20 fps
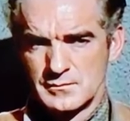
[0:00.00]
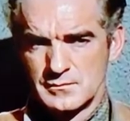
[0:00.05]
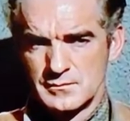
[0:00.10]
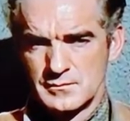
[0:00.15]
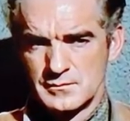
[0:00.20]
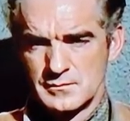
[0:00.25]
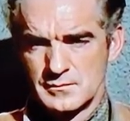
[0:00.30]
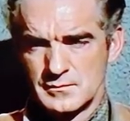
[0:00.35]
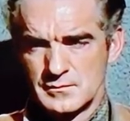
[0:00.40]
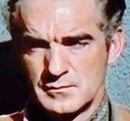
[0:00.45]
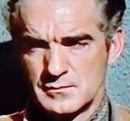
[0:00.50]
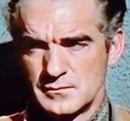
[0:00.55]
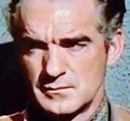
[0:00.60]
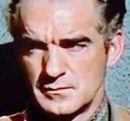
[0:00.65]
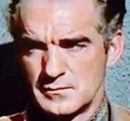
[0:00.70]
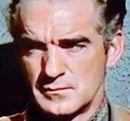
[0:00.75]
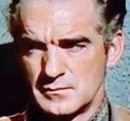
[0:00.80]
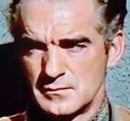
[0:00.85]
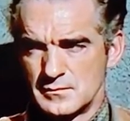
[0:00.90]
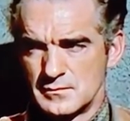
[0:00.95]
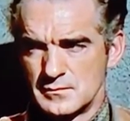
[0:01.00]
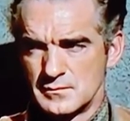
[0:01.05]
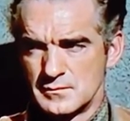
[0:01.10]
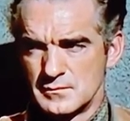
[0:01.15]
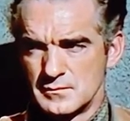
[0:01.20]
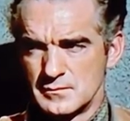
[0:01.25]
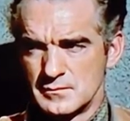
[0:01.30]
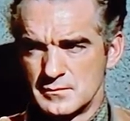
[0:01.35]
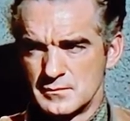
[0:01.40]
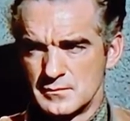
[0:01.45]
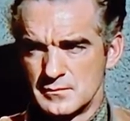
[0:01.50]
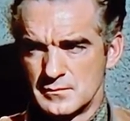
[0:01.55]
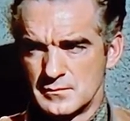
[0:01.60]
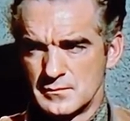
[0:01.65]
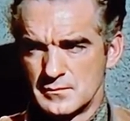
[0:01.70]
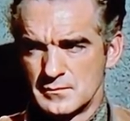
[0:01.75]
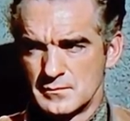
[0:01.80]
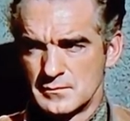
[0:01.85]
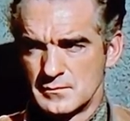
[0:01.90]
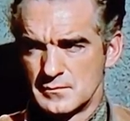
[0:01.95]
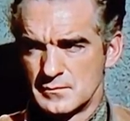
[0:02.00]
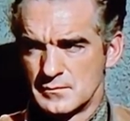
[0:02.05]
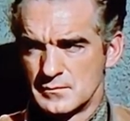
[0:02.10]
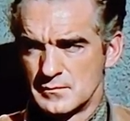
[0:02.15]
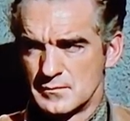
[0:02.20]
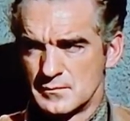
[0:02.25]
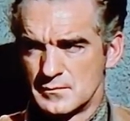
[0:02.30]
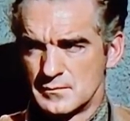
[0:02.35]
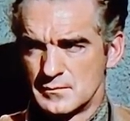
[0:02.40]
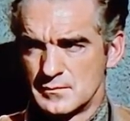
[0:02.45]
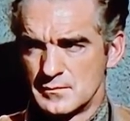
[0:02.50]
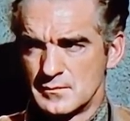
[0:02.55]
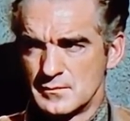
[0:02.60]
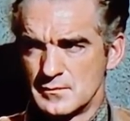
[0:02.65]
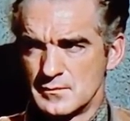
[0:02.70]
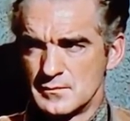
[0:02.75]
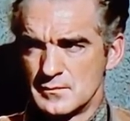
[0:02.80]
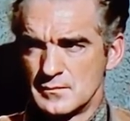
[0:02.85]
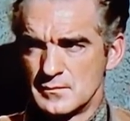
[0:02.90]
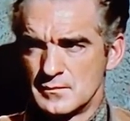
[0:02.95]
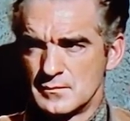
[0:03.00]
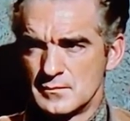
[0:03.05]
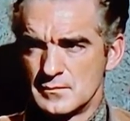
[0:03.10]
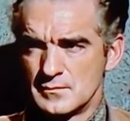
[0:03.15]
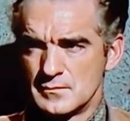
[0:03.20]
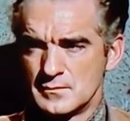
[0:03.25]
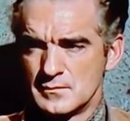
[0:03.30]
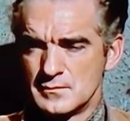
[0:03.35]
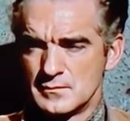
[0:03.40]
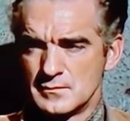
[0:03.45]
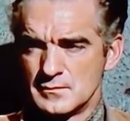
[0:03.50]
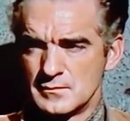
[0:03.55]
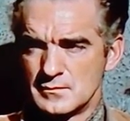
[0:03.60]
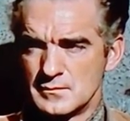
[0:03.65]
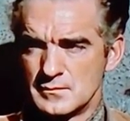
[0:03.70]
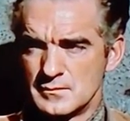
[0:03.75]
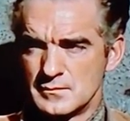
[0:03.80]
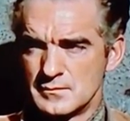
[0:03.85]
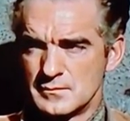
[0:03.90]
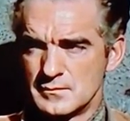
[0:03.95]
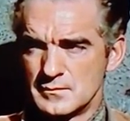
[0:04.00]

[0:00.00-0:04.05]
This person isn't speaking.